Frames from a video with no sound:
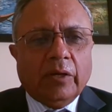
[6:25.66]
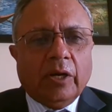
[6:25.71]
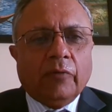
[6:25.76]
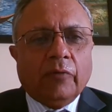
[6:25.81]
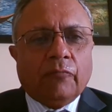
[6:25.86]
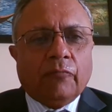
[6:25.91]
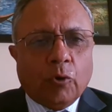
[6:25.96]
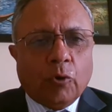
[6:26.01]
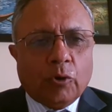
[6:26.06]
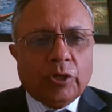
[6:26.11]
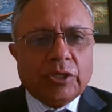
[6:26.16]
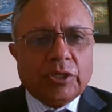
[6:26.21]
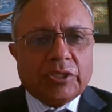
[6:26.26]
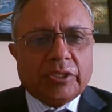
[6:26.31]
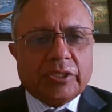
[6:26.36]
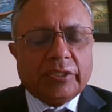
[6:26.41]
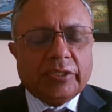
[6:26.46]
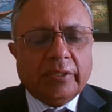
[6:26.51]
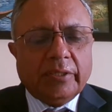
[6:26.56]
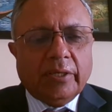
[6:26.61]

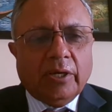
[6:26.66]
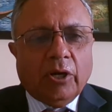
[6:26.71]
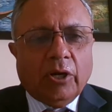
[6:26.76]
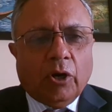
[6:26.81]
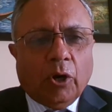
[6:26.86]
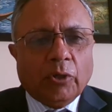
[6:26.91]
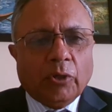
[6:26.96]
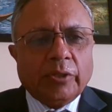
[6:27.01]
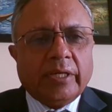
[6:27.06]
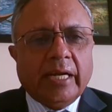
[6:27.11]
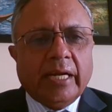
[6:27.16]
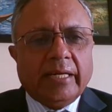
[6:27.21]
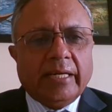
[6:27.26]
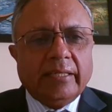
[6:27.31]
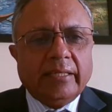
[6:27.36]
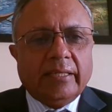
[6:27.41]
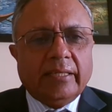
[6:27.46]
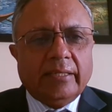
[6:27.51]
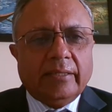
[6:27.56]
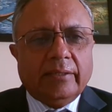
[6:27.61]
focus on
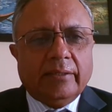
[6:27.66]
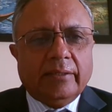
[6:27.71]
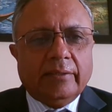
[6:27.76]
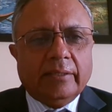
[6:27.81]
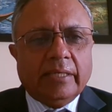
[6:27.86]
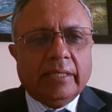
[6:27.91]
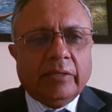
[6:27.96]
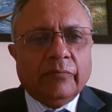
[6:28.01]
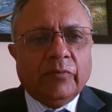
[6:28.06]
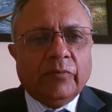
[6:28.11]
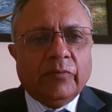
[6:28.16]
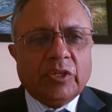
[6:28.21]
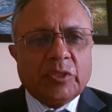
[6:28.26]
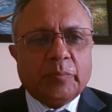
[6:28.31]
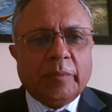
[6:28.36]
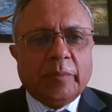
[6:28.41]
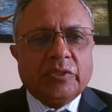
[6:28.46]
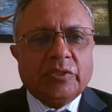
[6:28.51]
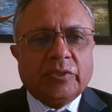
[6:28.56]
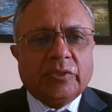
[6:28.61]
getting the
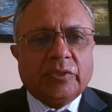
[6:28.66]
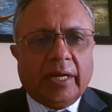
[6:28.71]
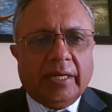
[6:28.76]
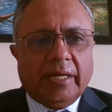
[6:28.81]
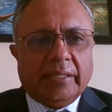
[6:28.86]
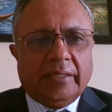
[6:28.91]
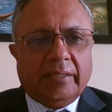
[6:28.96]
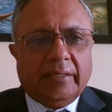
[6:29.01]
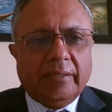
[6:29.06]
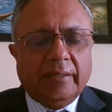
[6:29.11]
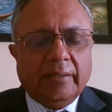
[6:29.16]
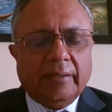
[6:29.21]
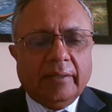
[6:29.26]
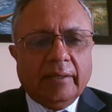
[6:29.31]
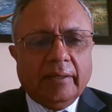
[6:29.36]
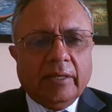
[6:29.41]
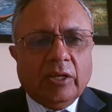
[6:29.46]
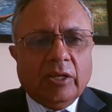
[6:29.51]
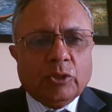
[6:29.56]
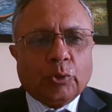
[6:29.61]
investments right
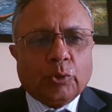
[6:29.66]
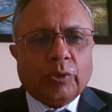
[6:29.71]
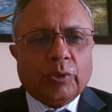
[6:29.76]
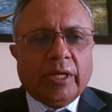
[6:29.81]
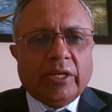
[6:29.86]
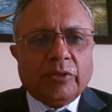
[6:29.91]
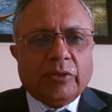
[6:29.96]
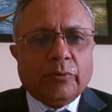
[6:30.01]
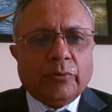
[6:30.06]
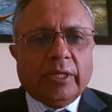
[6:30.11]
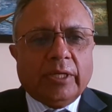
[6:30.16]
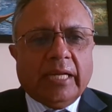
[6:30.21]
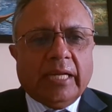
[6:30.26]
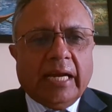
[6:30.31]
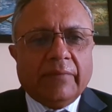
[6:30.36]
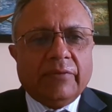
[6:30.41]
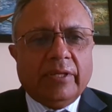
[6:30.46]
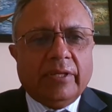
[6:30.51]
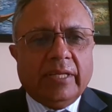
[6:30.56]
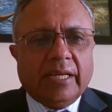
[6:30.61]
so that you can
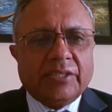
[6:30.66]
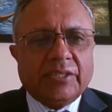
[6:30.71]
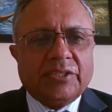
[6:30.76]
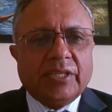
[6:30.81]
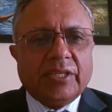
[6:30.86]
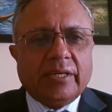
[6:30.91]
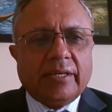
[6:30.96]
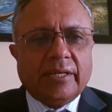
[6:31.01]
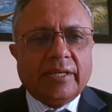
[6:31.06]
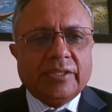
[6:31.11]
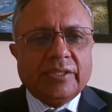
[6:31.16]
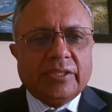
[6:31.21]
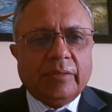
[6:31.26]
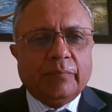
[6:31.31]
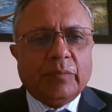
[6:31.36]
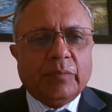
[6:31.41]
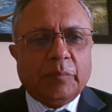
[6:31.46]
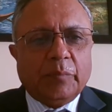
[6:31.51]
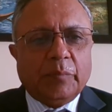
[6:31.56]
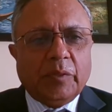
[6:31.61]
have the next generation
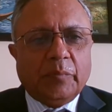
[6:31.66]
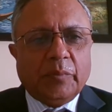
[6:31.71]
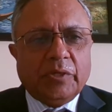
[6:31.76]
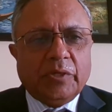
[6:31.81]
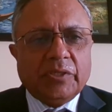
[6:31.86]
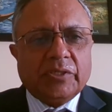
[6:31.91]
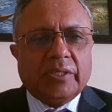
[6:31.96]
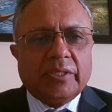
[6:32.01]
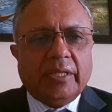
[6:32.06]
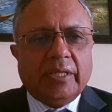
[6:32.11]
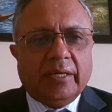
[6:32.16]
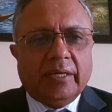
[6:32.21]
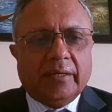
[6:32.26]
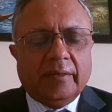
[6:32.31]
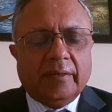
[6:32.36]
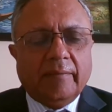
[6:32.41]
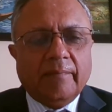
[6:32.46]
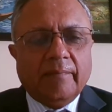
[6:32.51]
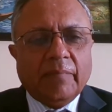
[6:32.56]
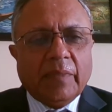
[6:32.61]
PPPs
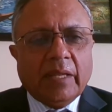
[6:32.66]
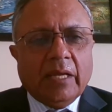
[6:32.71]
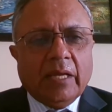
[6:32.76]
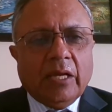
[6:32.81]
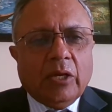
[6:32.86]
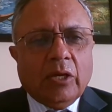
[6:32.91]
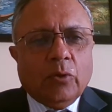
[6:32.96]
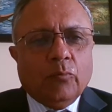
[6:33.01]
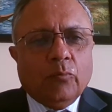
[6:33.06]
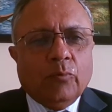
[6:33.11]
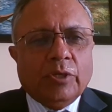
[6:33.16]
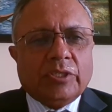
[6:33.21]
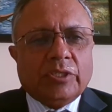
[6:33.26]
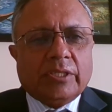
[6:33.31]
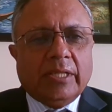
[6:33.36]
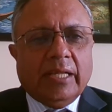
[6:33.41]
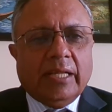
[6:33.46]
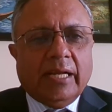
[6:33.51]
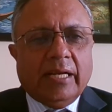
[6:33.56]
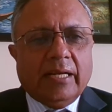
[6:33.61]
there, which
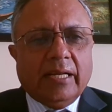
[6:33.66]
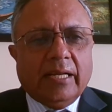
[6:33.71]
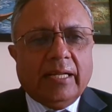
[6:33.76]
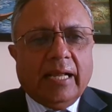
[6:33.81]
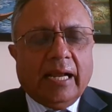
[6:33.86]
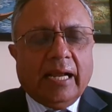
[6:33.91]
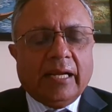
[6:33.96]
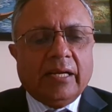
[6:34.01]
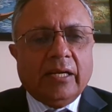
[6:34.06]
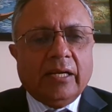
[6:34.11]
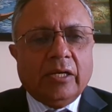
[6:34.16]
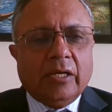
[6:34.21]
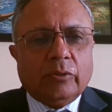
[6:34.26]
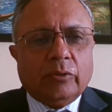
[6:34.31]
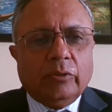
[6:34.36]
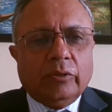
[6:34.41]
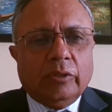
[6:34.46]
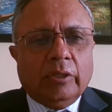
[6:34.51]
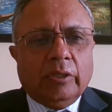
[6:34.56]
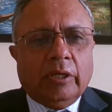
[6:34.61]
lend an angle
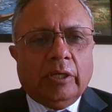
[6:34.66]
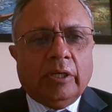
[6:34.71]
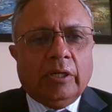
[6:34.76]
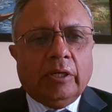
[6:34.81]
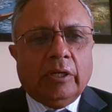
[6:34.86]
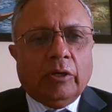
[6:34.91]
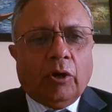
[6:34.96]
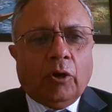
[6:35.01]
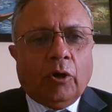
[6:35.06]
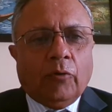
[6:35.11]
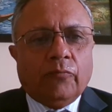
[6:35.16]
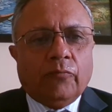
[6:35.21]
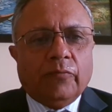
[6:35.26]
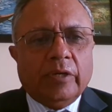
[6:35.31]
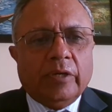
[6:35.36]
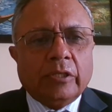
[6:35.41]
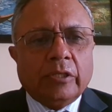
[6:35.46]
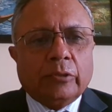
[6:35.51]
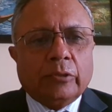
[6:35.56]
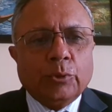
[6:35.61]
uh, of
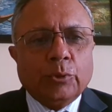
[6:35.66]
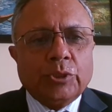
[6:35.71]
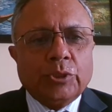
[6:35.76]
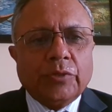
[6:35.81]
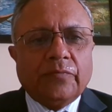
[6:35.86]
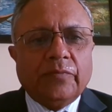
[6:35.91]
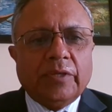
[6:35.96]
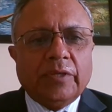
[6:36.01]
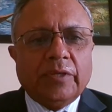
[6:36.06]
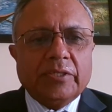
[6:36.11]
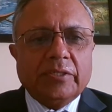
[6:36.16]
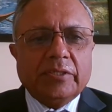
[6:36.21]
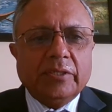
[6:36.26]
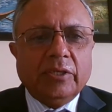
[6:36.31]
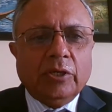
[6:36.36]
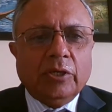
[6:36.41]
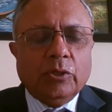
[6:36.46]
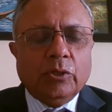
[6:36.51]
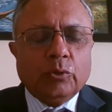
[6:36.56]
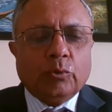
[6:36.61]
inclusiveness
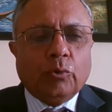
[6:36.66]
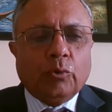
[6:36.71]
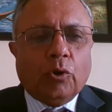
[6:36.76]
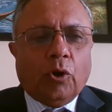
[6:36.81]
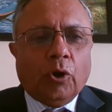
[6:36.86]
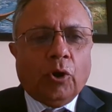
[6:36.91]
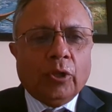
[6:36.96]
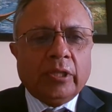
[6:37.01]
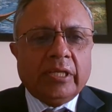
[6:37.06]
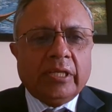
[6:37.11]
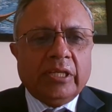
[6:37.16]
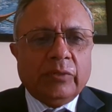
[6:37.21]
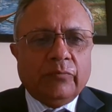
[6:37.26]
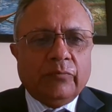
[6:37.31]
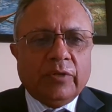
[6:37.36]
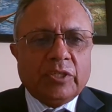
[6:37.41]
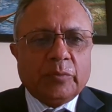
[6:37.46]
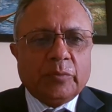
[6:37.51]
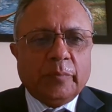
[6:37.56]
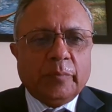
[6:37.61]
to all the
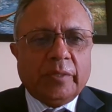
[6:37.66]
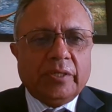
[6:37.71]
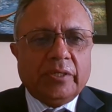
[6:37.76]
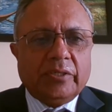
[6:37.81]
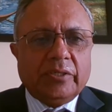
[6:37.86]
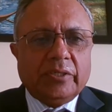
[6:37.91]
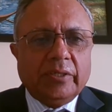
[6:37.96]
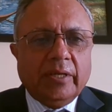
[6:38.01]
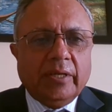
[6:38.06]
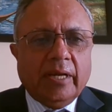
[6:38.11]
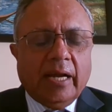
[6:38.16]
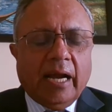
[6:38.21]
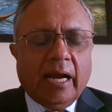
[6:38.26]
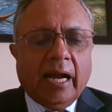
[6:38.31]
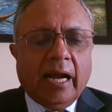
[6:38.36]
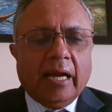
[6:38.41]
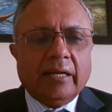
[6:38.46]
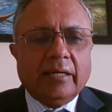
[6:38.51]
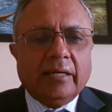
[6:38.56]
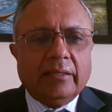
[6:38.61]
investments
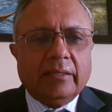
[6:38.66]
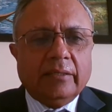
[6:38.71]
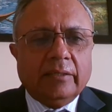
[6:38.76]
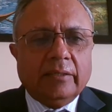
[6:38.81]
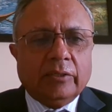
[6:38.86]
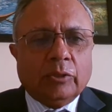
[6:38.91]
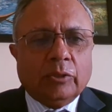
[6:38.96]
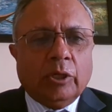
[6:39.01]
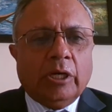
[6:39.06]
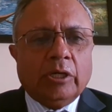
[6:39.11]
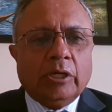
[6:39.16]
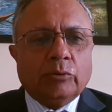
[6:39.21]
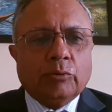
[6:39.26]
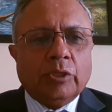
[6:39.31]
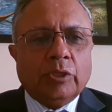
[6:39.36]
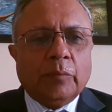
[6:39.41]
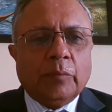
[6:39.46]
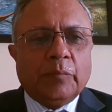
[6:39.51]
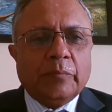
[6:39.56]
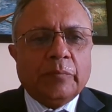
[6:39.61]
and uh, to
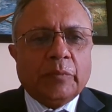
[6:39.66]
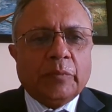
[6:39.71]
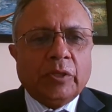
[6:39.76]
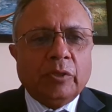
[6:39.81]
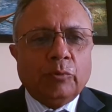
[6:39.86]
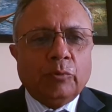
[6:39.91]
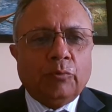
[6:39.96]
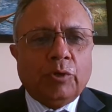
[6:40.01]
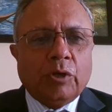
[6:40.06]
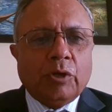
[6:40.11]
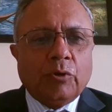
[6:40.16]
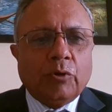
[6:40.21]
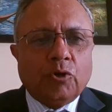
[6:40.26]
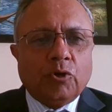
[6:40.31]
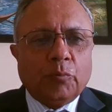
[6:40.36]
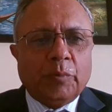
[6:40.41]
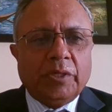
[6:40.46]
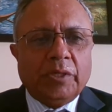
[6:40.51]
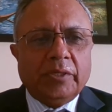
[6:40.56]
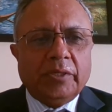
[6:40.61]
the people who are going to
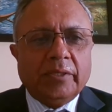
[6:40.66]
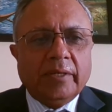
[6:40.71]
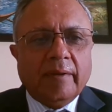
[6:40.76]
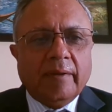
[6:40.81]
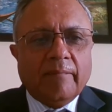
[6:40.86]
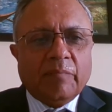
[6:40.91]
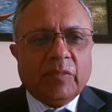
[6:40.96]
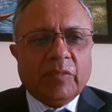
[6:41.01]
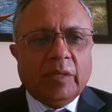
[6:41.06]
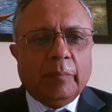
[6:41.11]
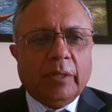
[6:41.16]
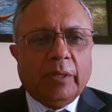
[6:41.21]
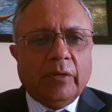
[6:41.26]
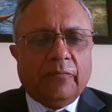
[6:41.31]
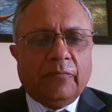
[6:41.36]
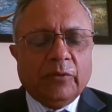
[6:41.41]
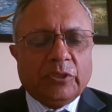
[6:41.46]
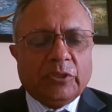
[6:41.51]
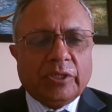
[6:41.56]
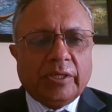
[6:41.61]
be the
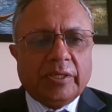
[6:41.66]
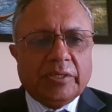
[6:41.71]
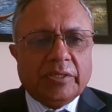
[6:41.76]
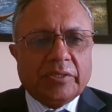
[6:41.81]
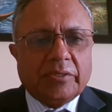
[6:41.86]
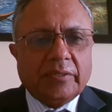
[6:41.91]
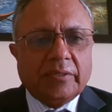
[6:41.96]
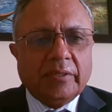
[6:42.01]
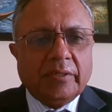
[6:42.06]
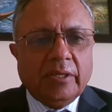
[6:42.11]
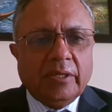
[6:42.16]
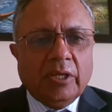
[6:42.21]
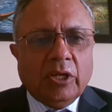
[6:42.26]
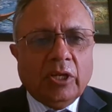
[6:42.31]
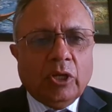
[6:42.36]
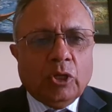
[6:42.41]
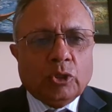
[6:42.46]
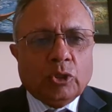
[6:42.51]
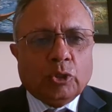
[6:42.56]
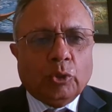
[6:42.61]
beneficiaries.
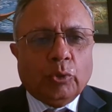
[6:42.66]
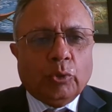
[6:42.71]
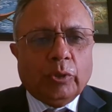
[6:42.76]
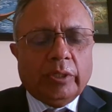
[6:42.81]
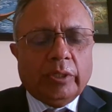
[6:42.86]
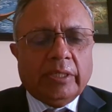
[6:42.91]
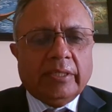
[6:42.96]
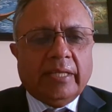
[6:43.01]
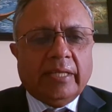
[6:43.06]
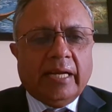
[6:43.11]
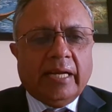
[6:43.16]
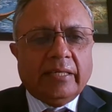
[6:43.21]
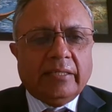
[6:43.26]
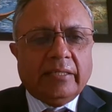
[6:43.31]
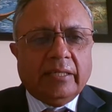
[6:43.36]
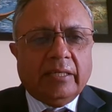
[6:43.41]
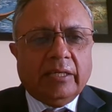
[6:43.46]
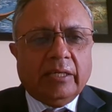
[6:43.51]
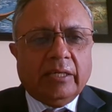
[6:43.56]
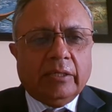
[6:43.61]
So, in that
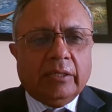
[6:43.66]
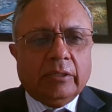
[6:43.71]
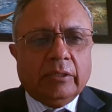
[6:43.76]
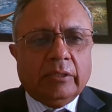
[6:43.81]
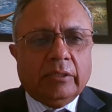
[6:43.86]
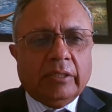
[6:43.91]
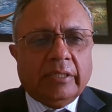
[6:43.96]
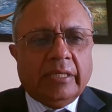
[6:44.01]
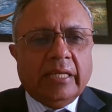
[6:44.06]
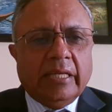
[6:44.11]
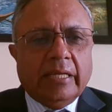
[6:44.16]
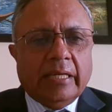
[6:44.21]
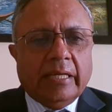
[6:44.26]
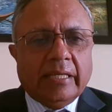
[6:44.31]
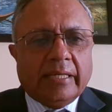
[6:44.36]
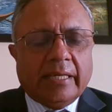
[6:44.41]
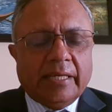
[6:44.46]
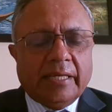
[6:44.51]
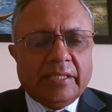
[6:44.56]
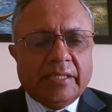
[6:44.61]
uh,
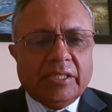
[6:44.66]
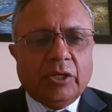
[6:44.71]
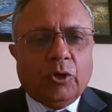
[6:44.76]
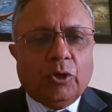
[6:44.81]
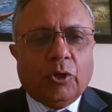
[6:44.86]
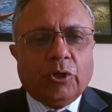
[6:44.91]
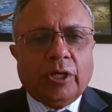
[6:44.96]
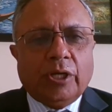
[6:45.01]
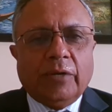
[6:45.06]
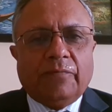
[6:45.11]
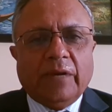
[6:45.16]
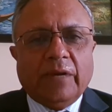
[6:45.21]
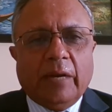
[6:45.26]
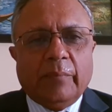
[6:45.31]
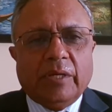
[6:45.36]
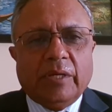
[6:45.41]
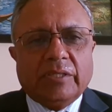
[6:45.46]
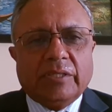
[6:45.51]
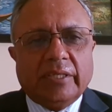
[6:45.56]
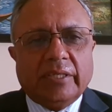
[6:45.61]
increasing order, if I
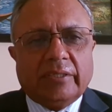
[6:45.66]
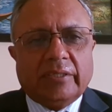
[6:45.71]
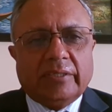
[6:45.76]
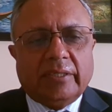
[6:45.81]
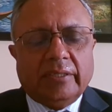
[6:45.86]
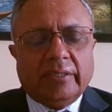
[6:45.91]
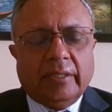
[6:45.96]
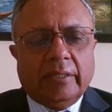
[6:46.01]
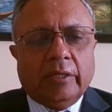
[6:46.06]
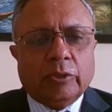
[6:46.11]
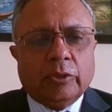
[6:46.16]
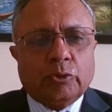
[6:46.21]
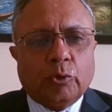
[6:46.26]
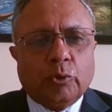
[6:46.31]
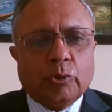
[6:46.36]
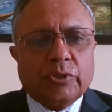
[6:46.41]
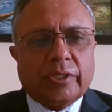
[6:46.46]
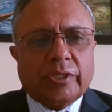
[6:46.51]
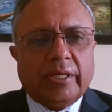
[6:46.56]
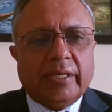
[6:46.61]
may say uh, so
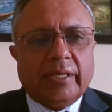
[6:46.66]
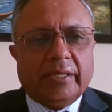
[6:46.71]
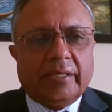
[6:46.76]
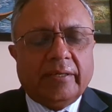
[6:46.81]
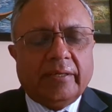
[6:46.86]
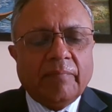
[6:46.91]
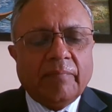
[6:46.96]
state,